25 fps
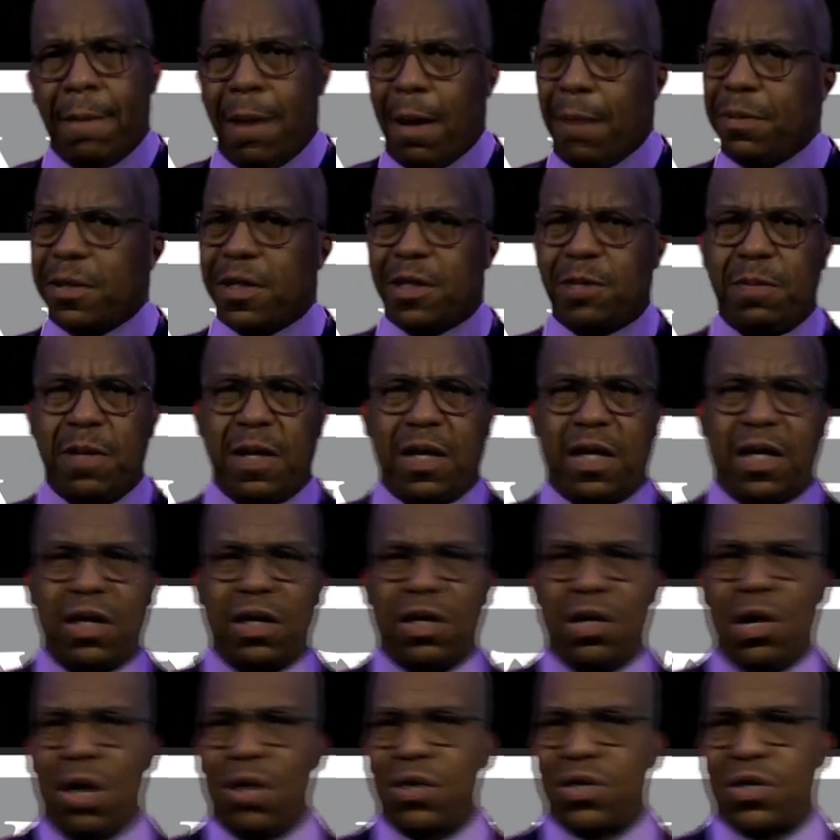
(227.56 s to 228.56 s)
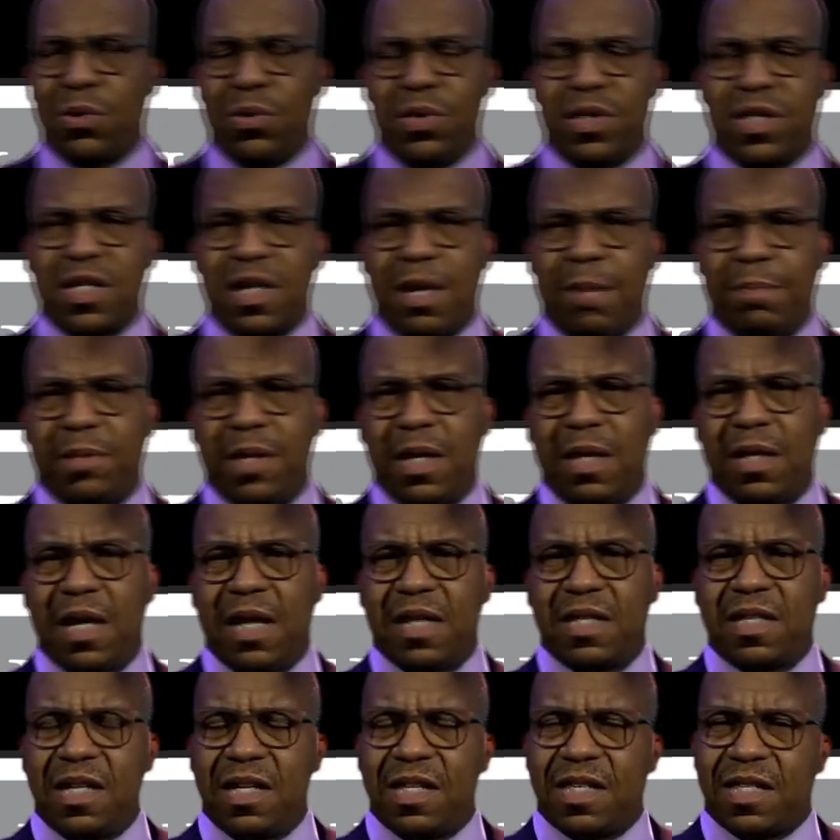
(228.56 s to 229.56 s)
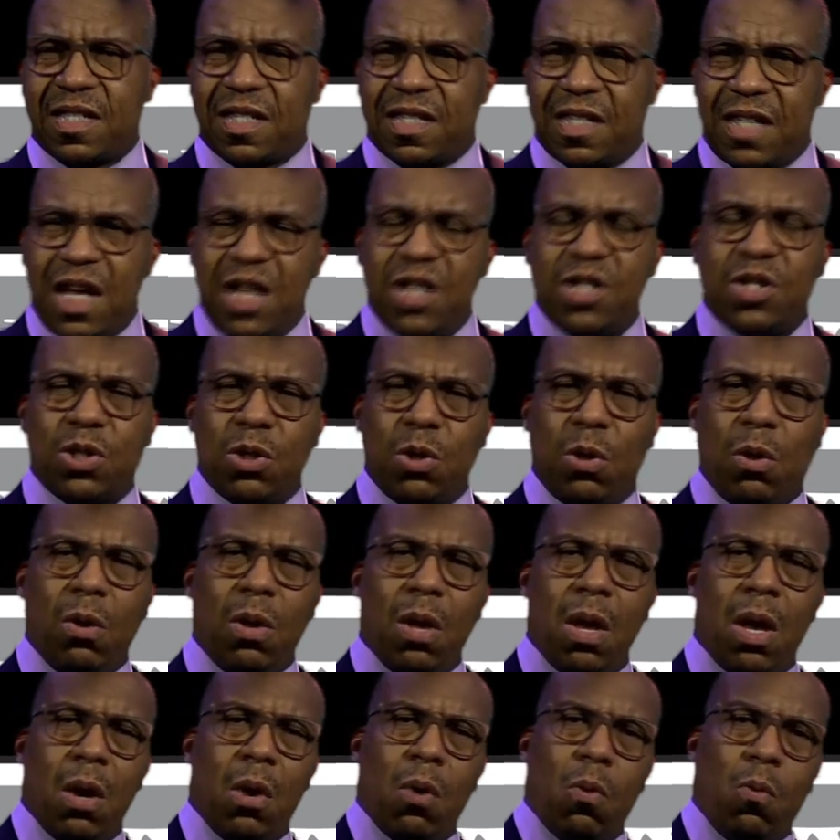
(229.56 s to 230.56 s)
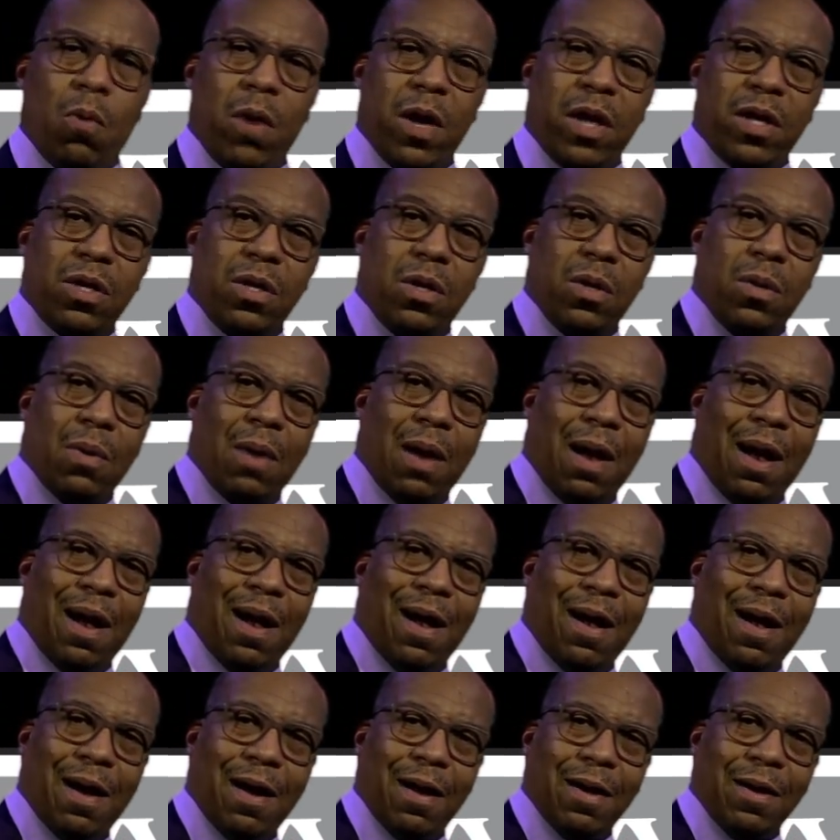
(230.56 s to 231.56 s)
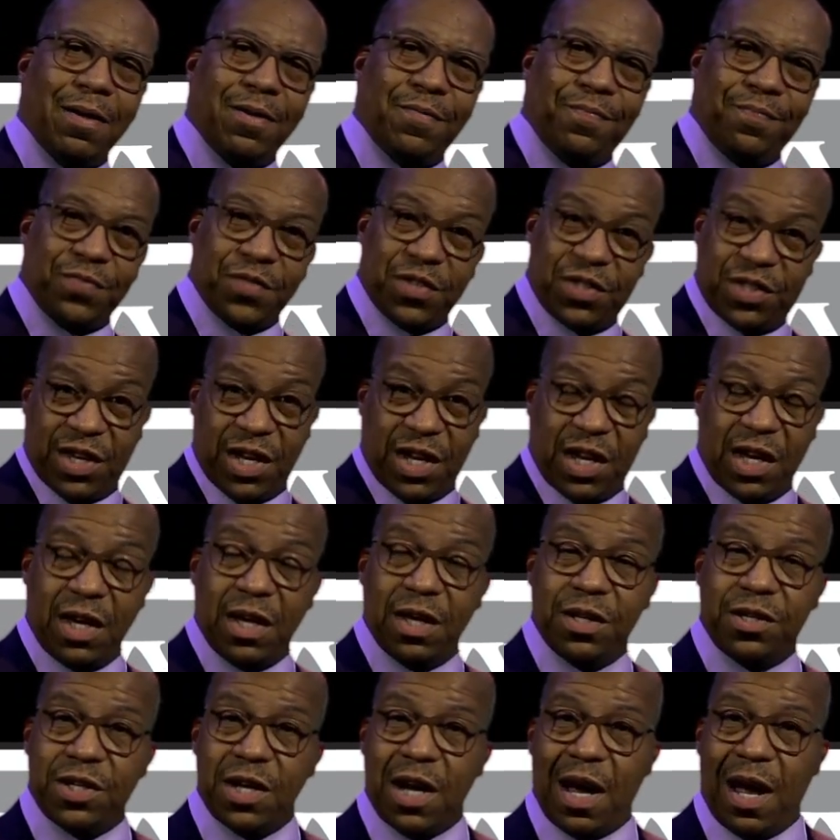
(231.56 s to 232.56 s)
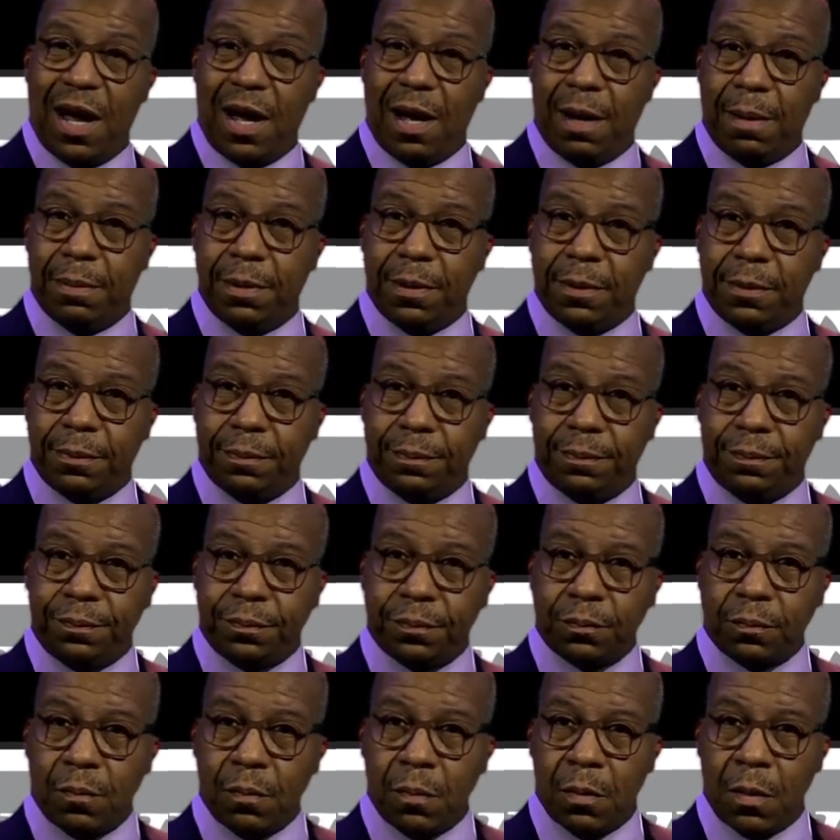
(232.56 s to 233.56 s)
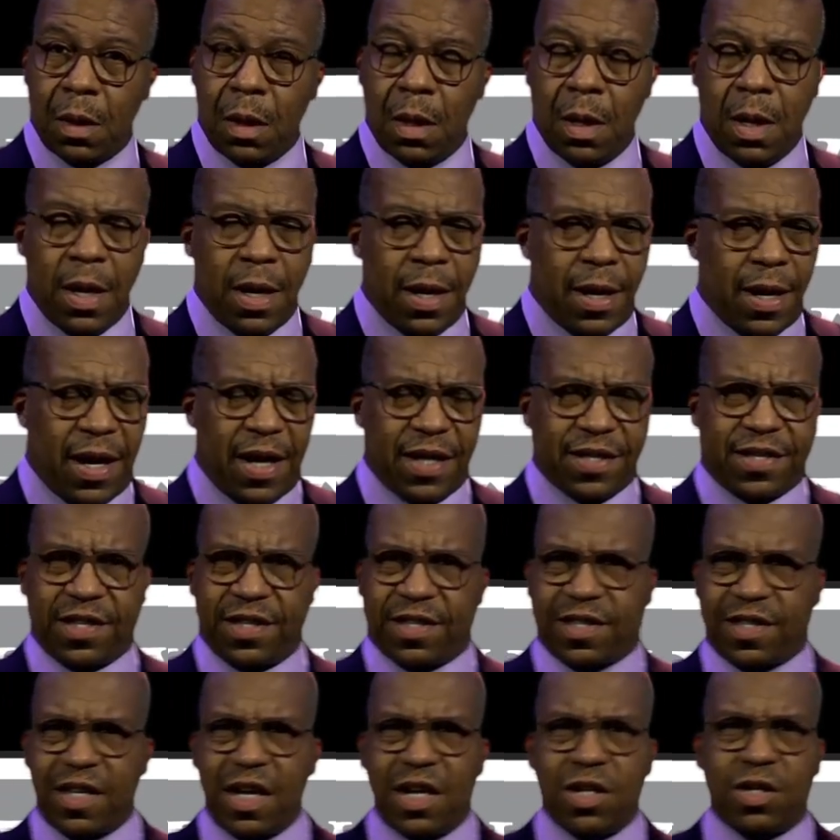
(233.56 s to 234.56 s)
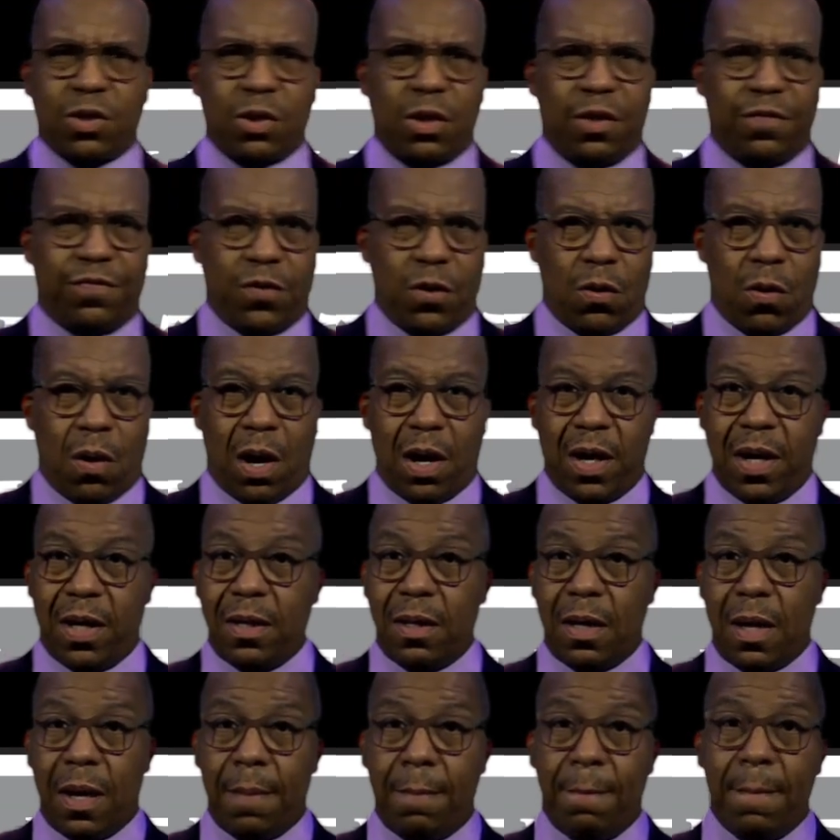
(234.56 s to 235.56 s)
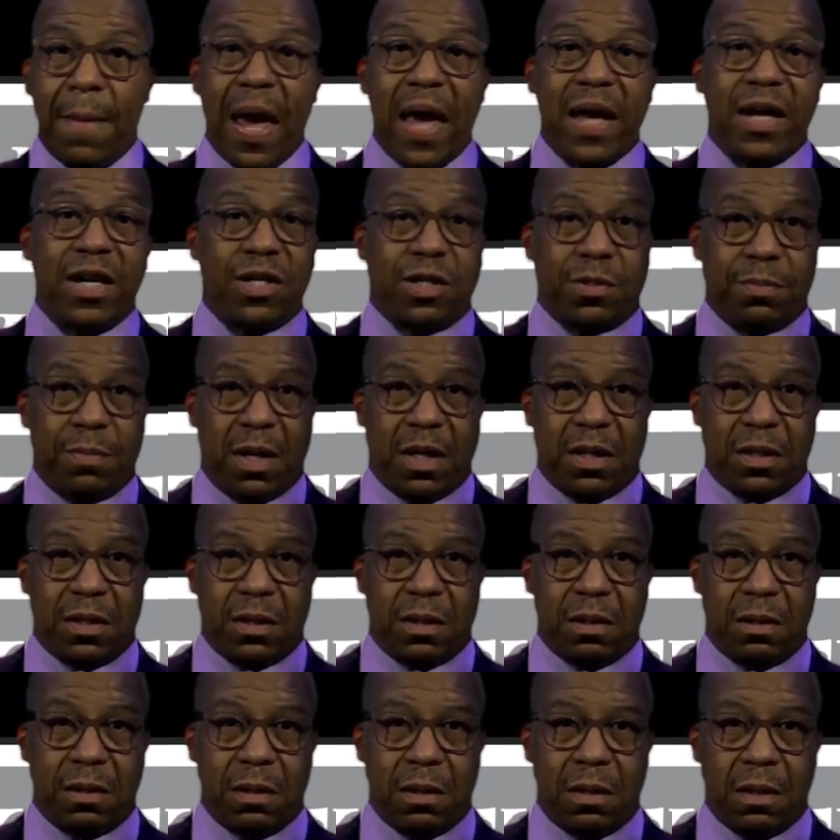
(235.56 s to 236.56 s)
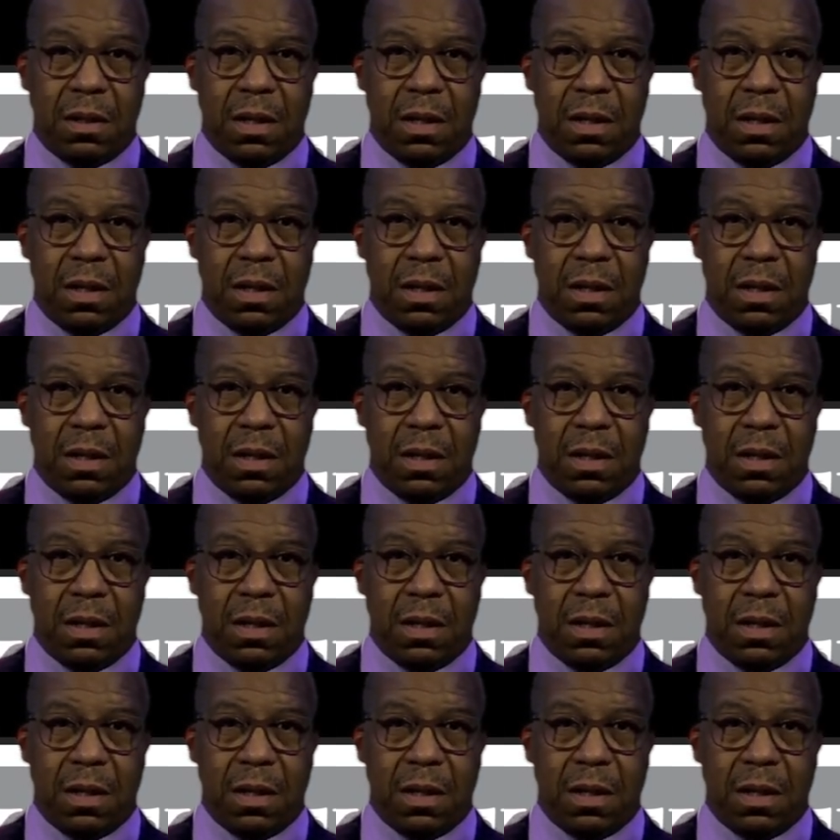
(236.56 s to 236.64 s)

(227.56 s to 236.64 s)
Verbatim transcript: Public speaking also is something that's essential when you are seeking a job. It's essential if you are in management.